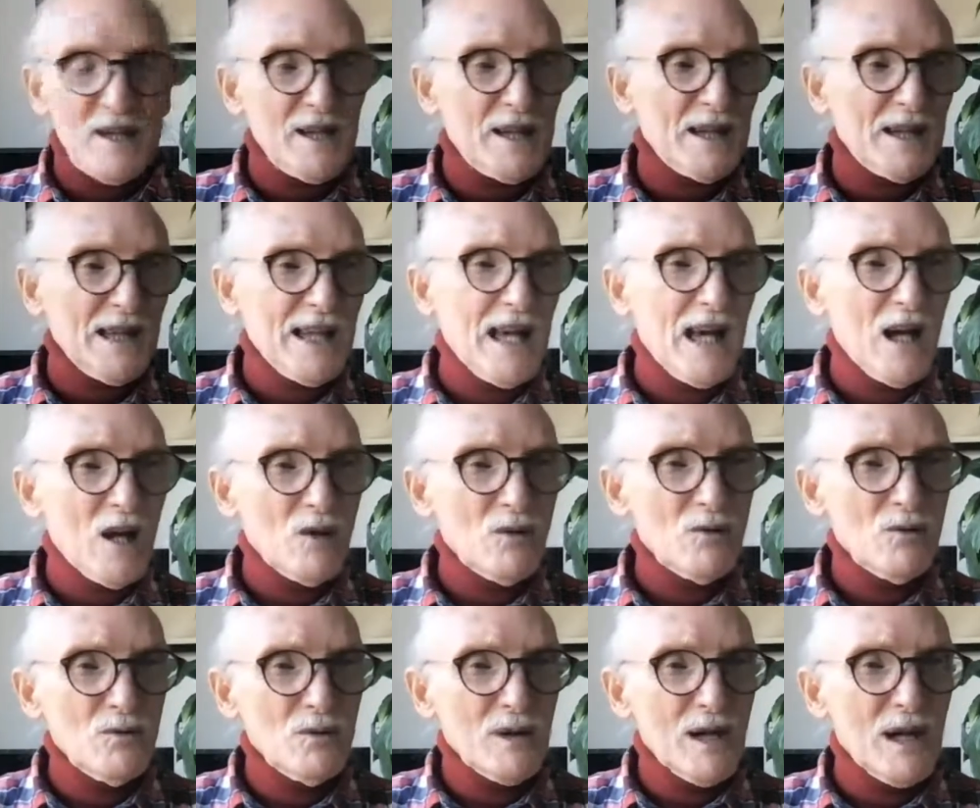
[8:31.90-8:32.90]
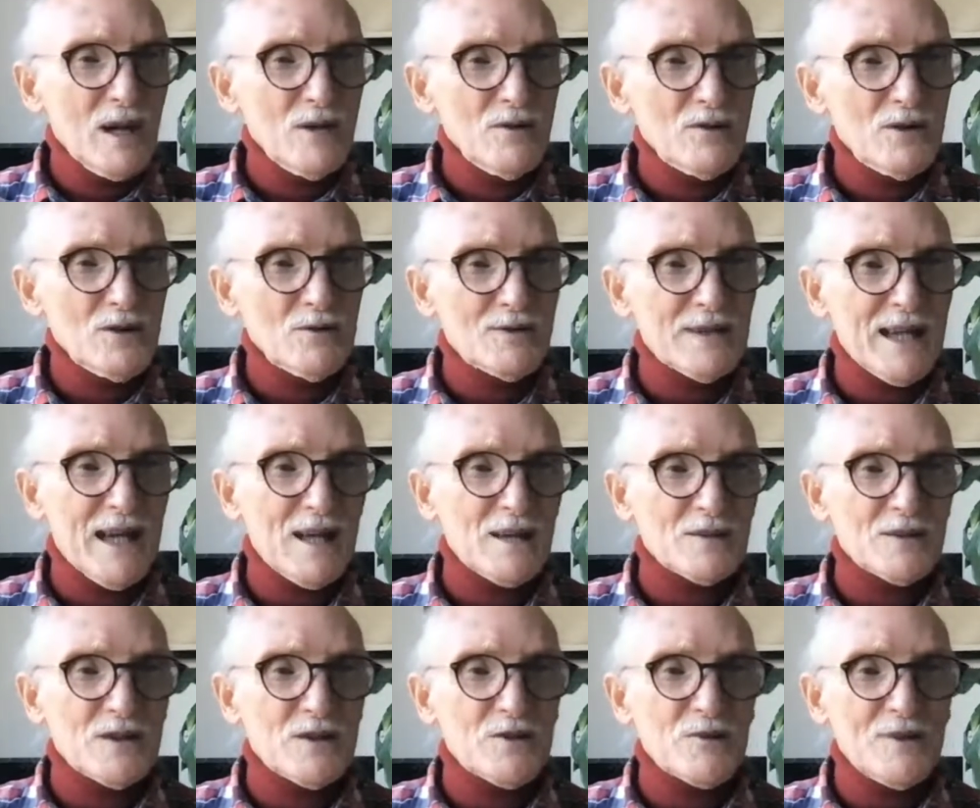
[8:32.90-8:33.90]
how do you
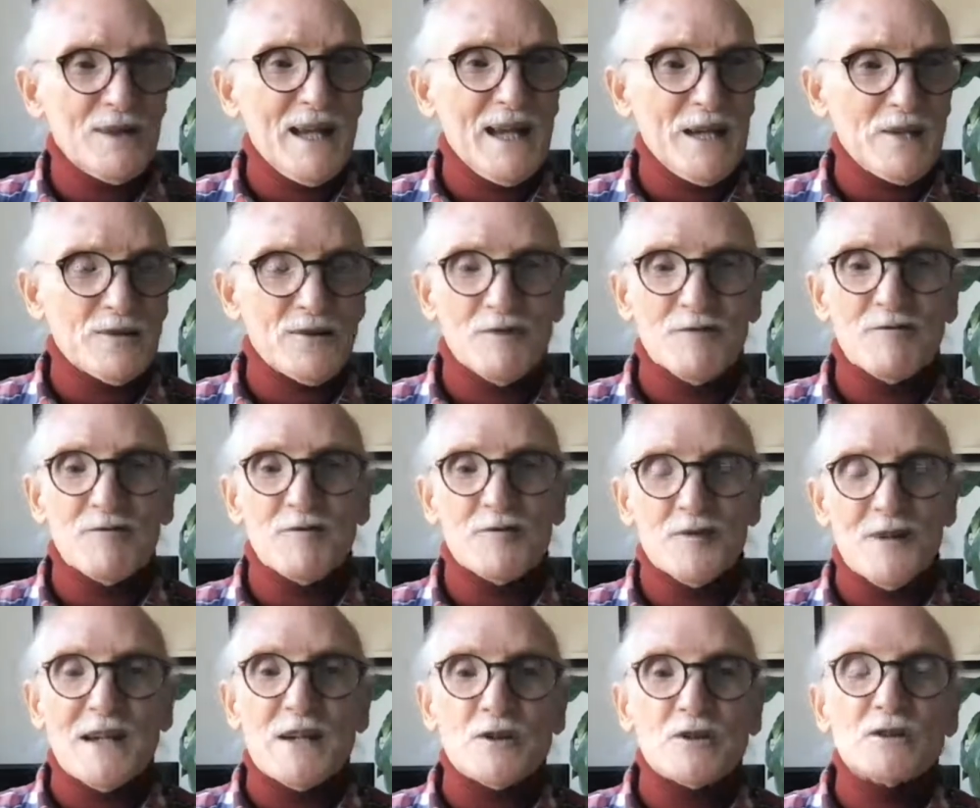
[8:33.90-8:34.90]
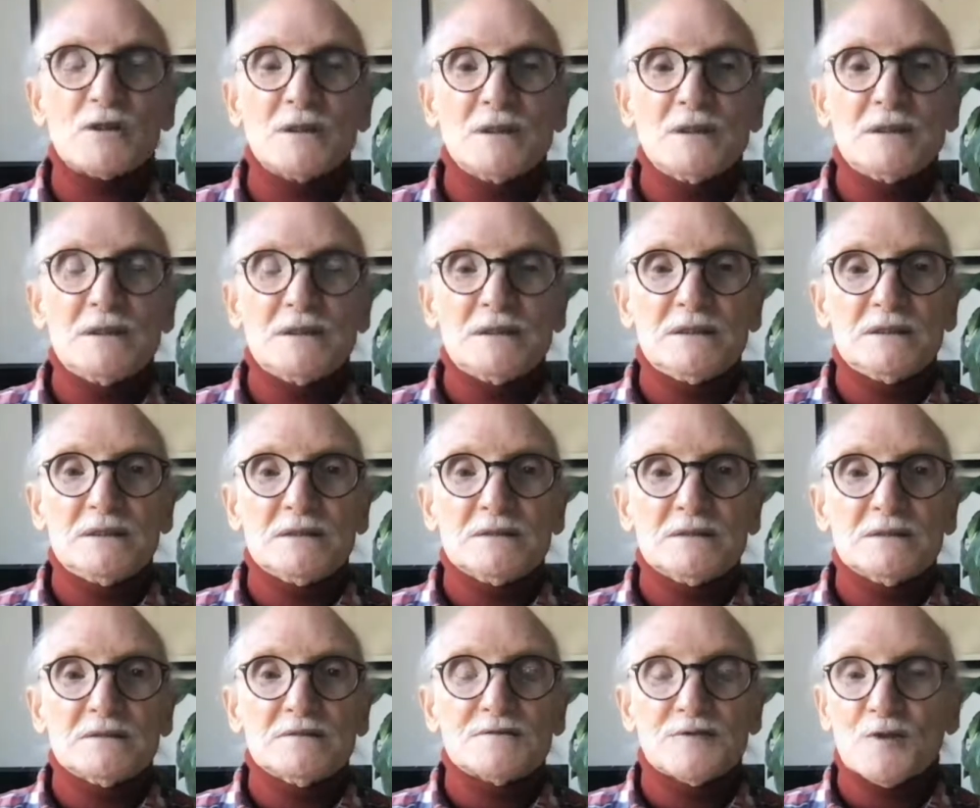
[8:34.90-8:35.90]
calculate the freight
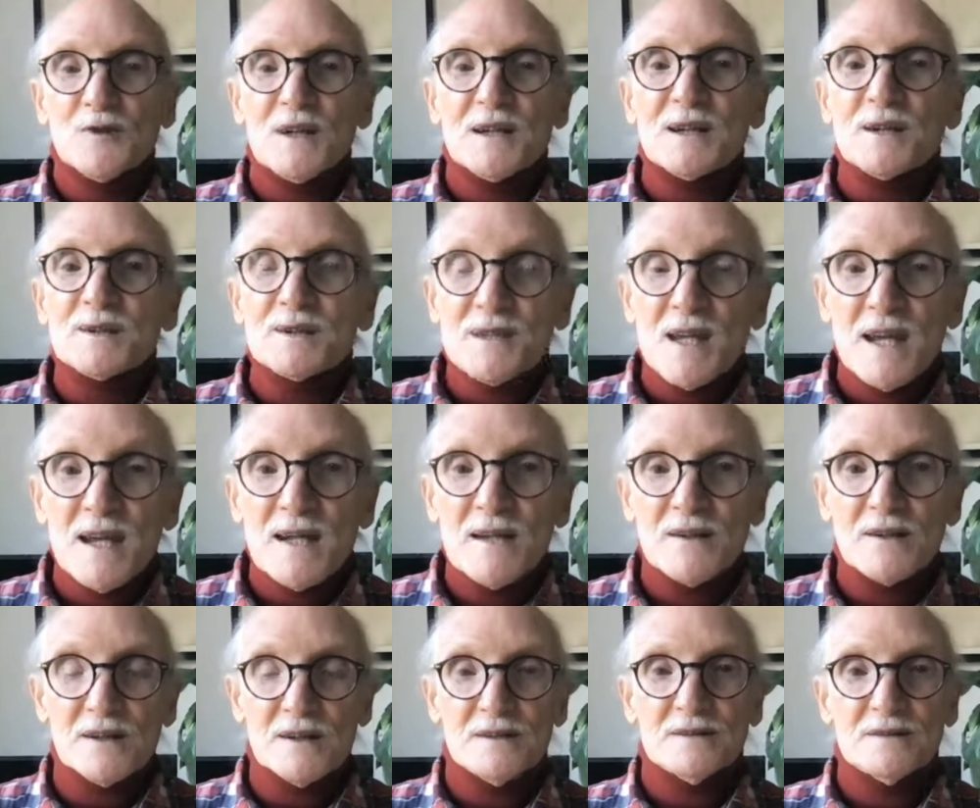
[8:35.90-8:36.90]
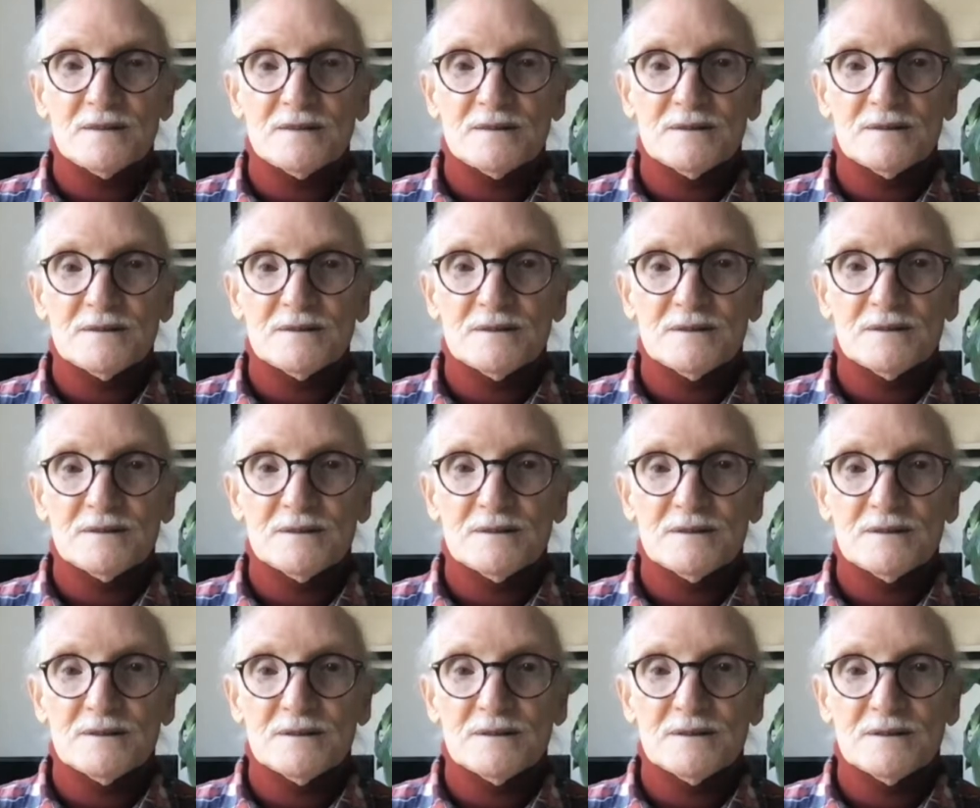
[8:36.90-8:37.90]
for a container?
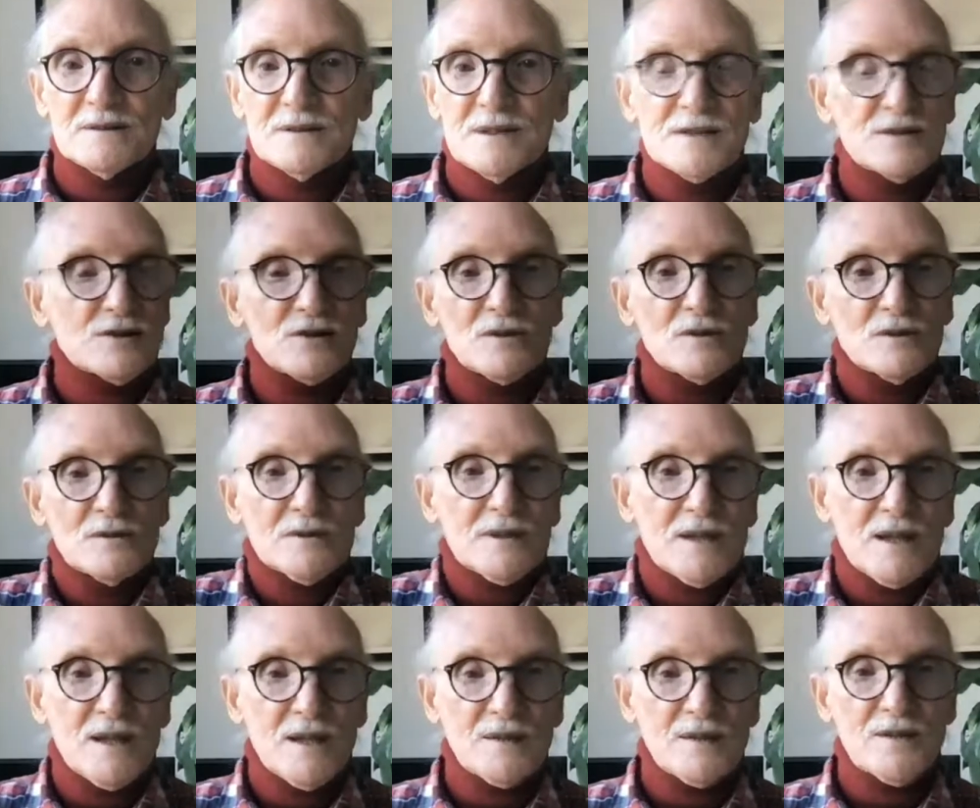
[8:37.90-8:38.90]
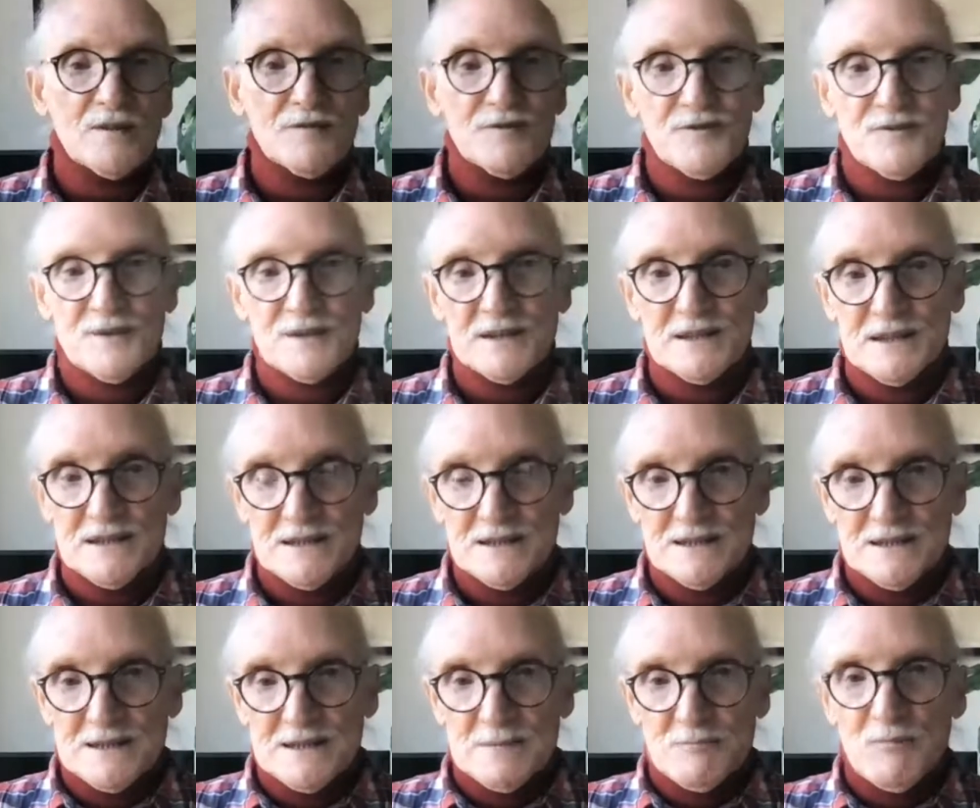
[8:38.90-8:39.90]
It's all kind of
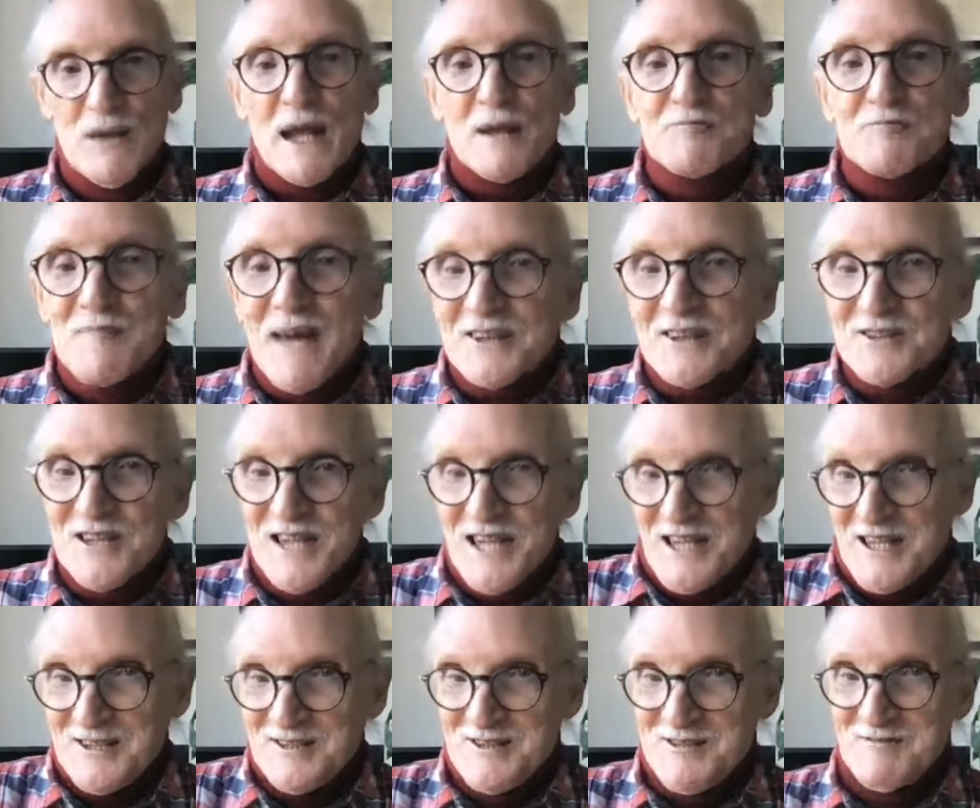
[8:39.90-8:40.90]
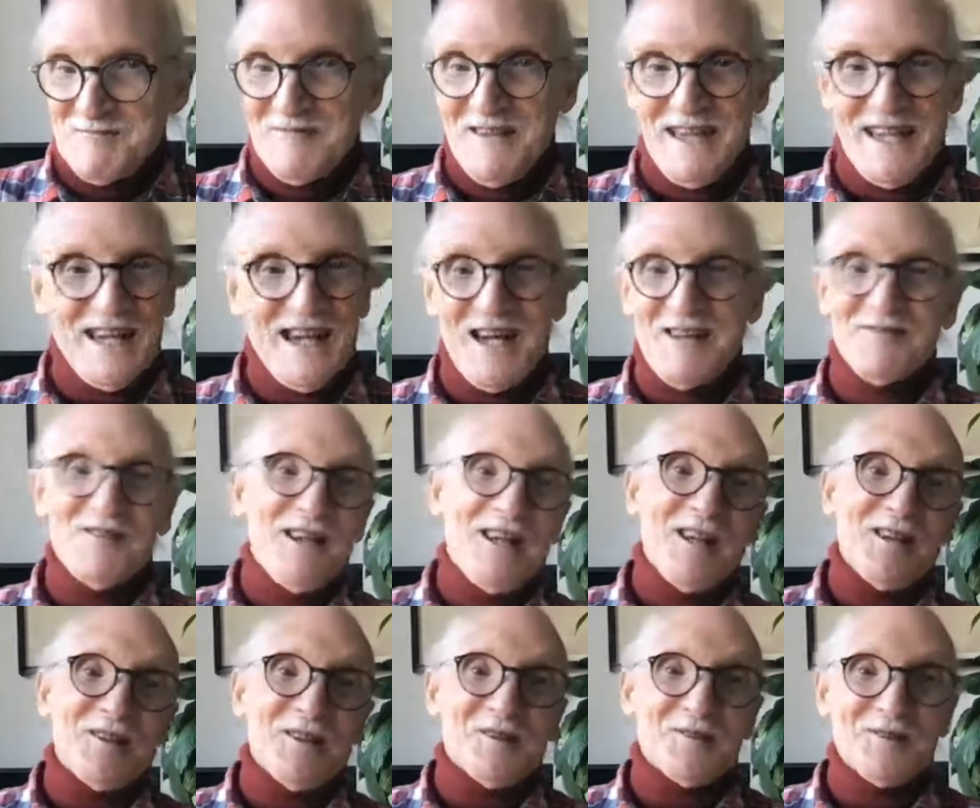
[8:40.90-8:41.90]
black magic to me. I really
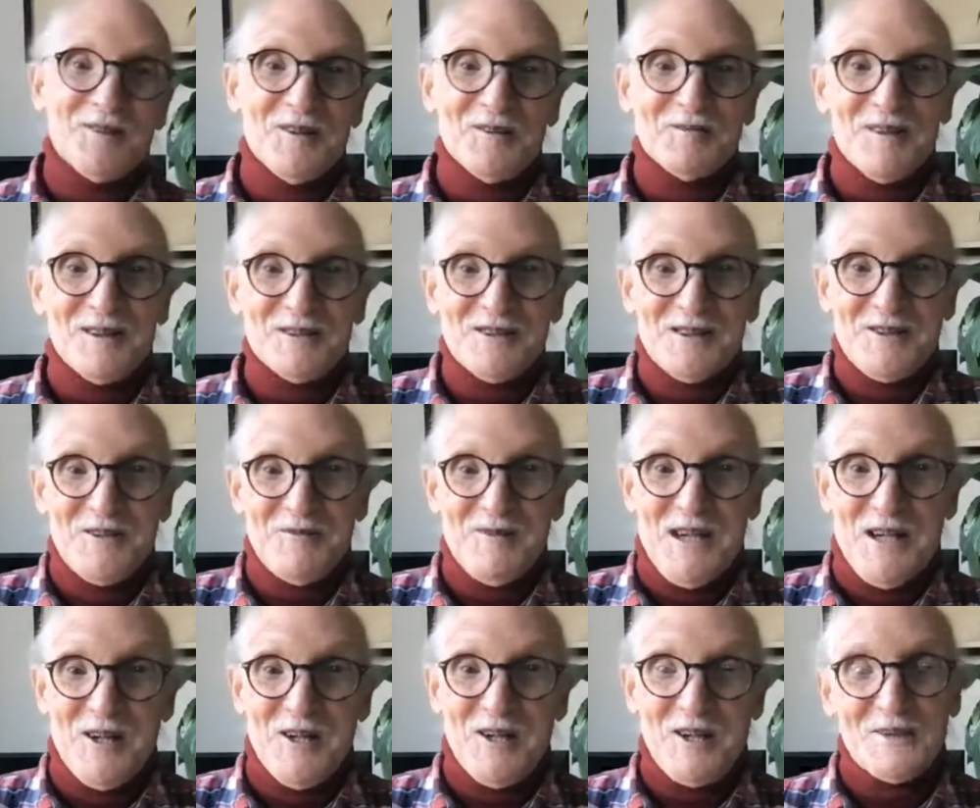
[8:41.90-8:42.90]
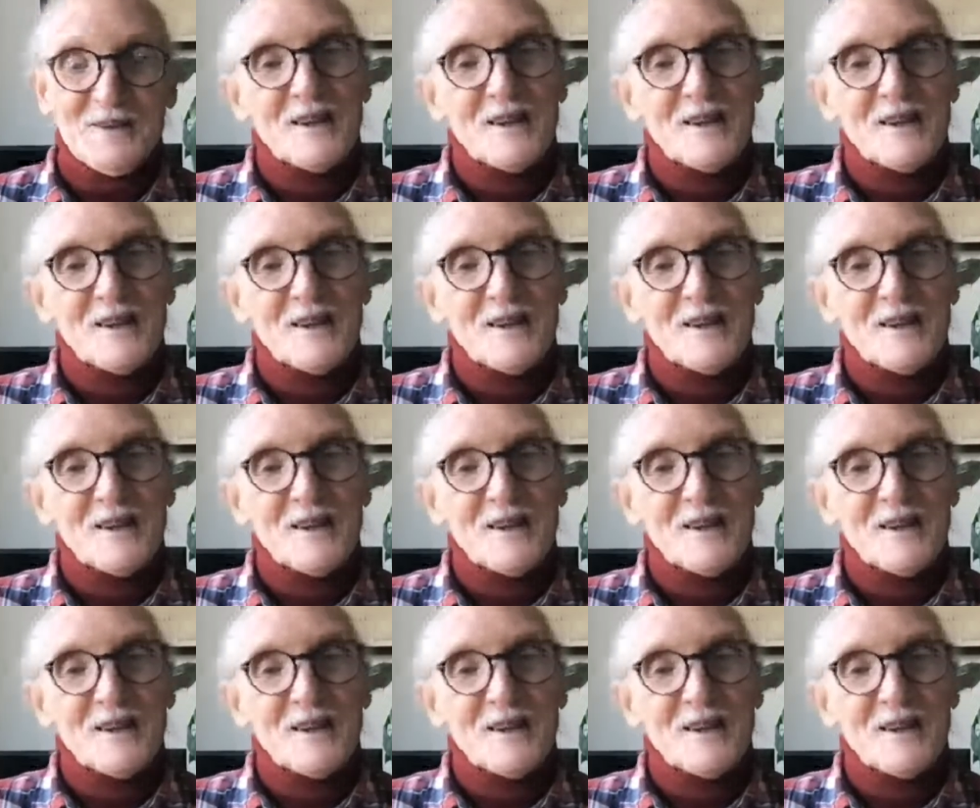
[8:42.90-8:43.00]
don't know what's going on.